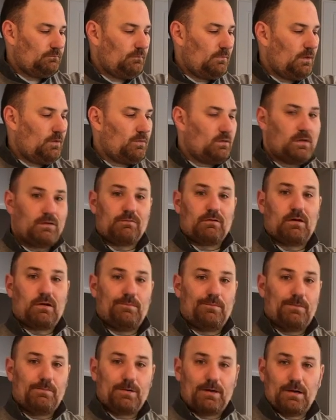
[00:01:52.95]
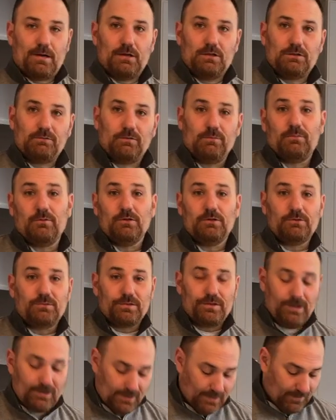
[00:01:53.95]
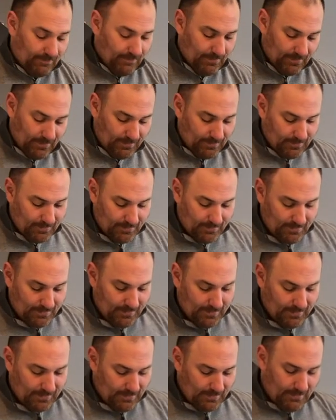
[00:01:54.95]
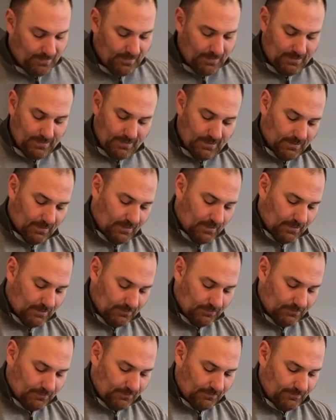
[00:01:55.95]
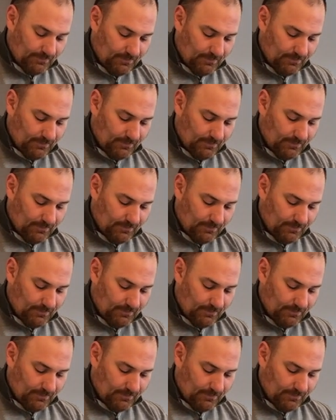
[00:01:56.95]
You will never come to my house for brunch without having an egg casserole.